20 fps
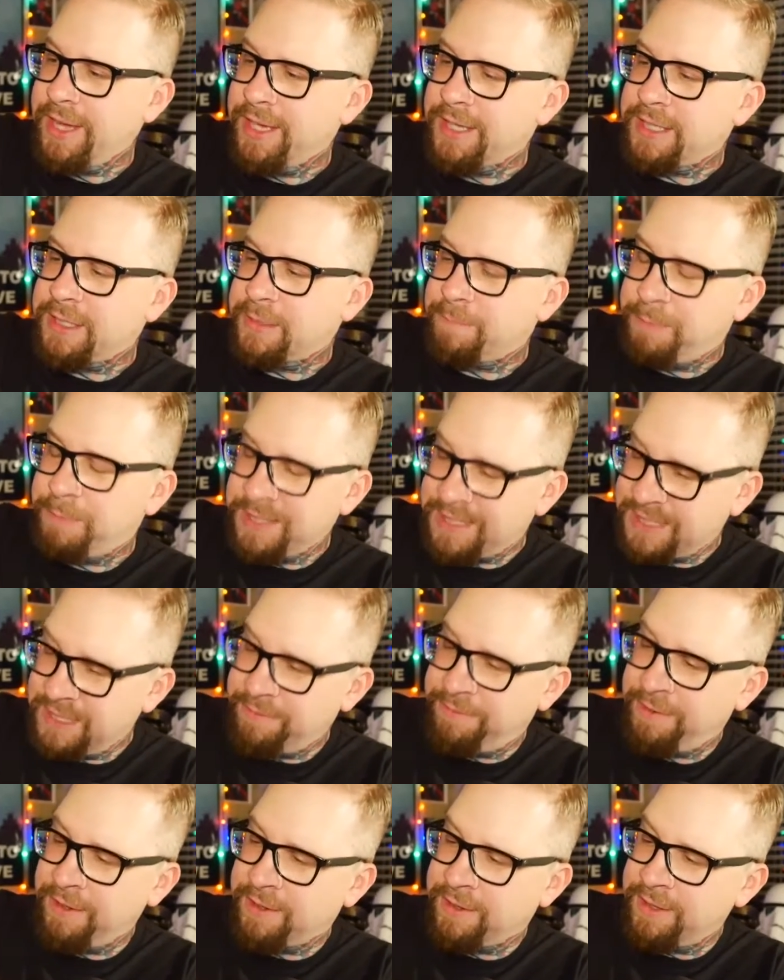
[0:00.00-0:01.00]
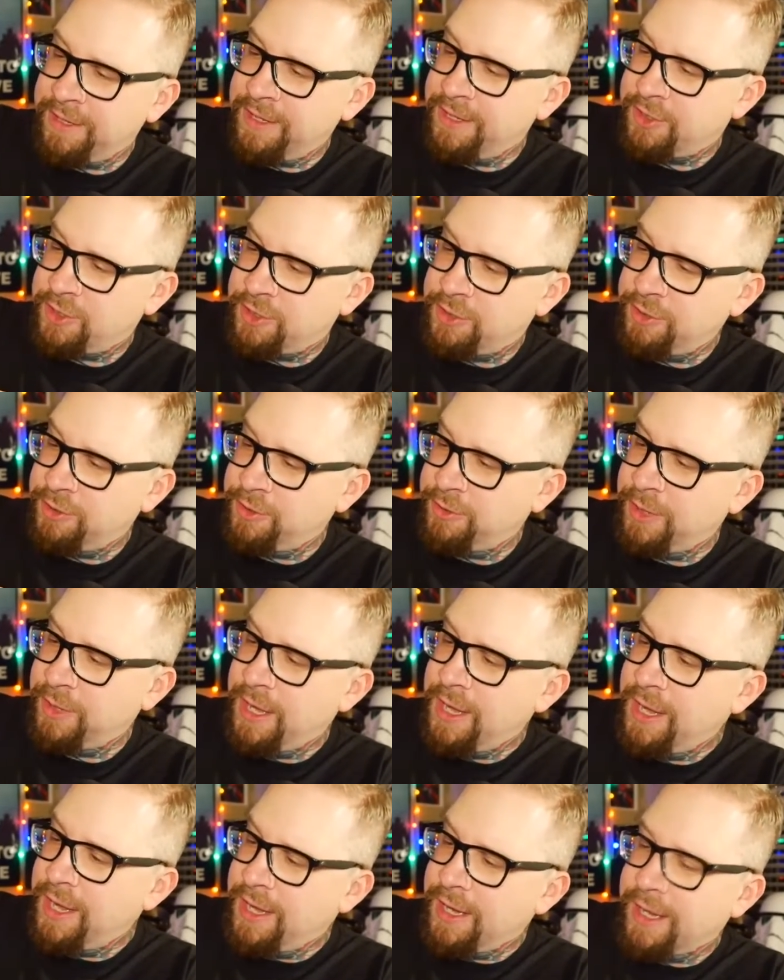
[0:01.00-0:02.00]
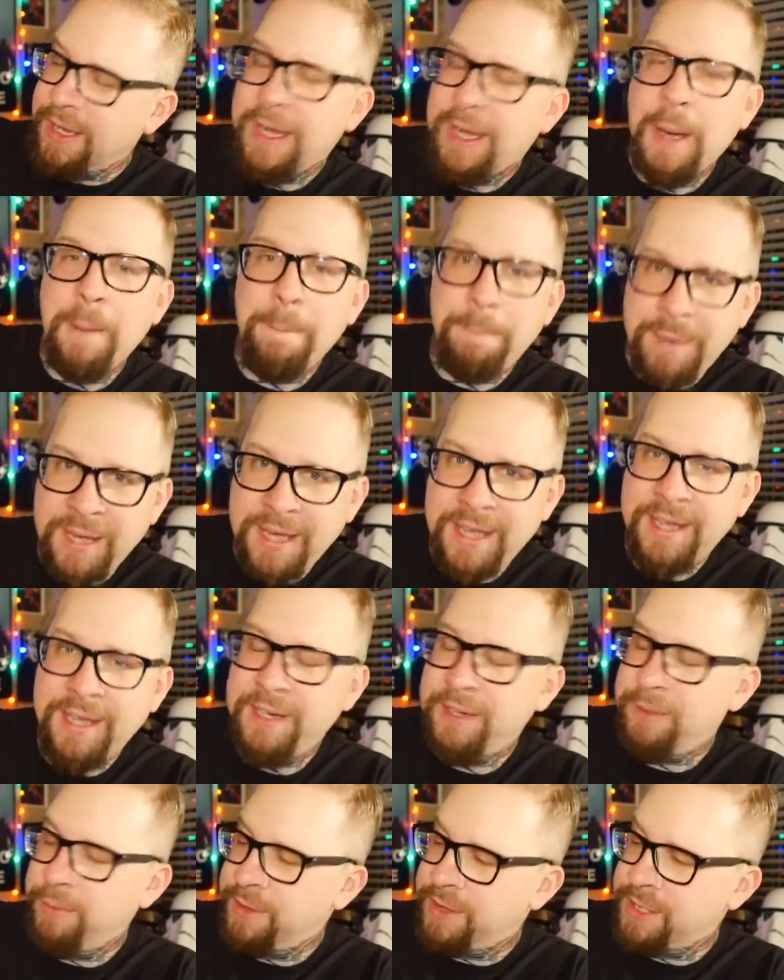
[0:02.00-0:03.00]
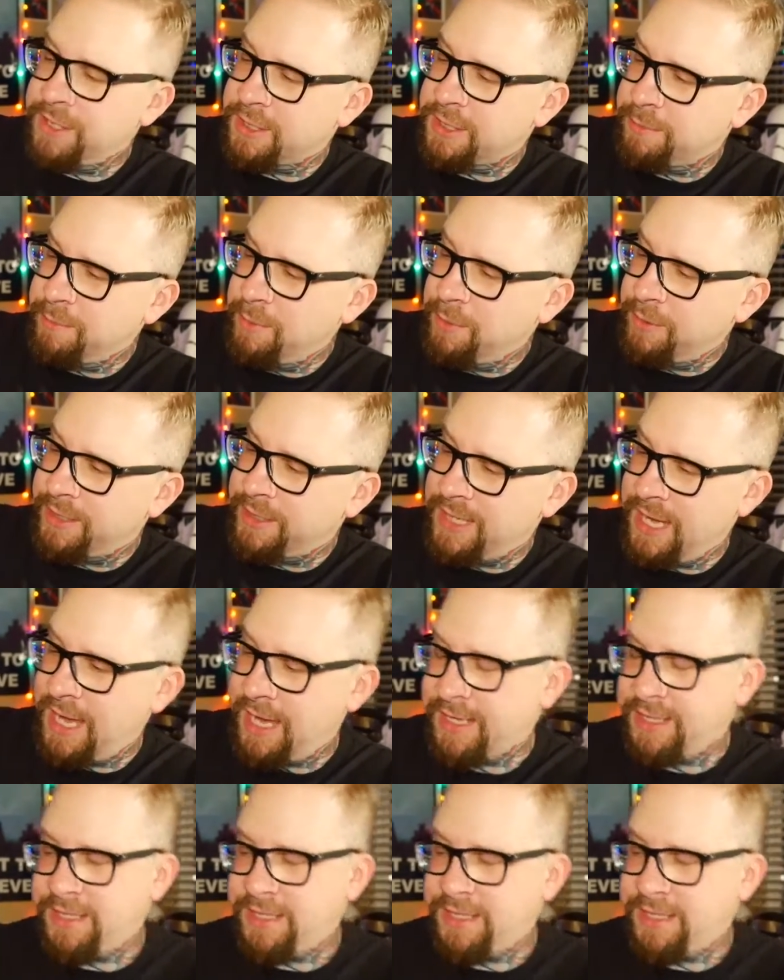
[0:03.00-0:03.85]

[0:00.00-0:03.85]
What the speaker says: specifically to compete with the Smoke Tech